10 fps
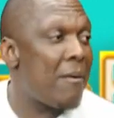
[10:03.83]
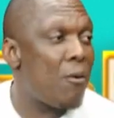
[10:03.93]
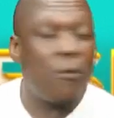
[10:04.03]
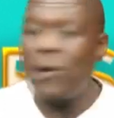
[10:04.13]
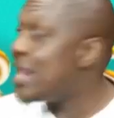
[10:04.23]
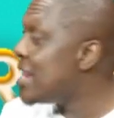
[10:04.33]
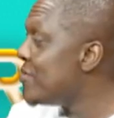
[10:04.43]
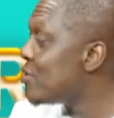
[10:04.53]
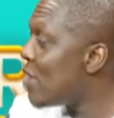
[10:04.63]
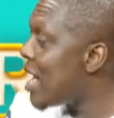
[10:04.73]
kubwerere
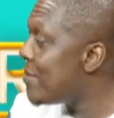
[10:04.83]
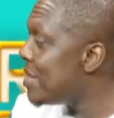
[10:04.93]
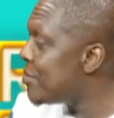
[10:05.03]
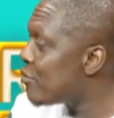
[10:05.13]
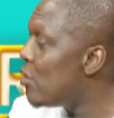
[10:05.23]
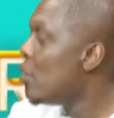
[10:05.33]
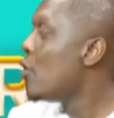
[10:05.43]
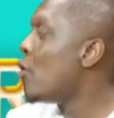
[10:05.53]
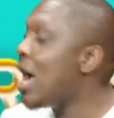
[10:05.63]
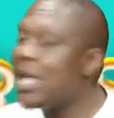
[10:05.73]
mitwala biri mitwala.
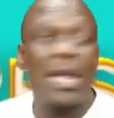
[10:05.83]
Why?